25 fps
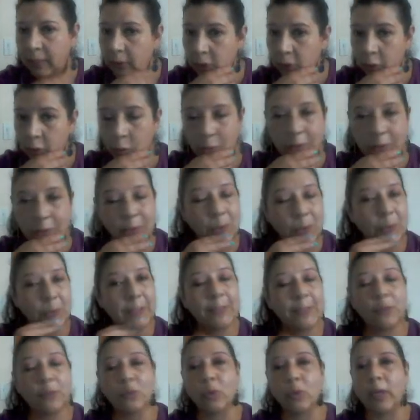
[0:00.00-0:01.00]
So you're
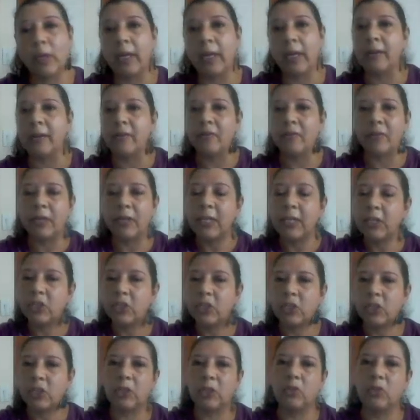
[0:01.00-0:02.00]
going to
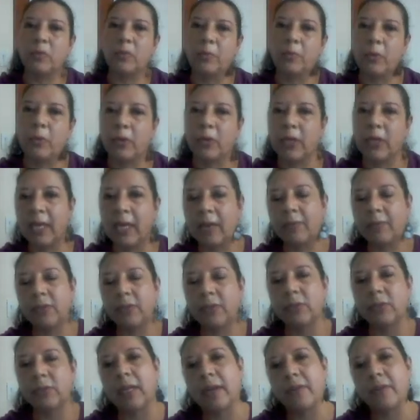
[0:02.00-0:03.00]
enrich your
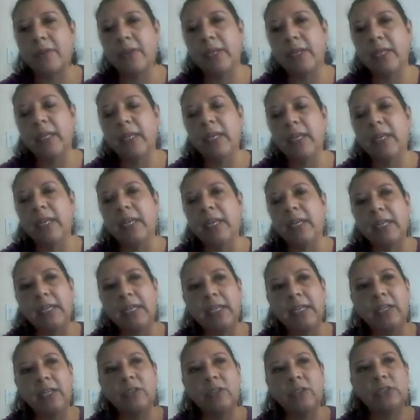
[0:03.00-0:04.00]
vocabulary
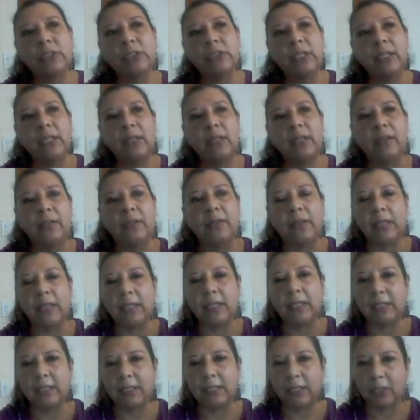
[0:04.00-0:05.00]
using
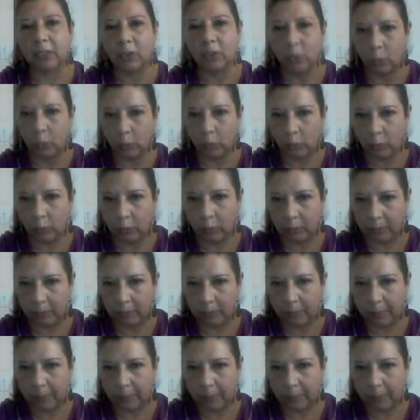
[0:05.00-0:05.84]
this tool.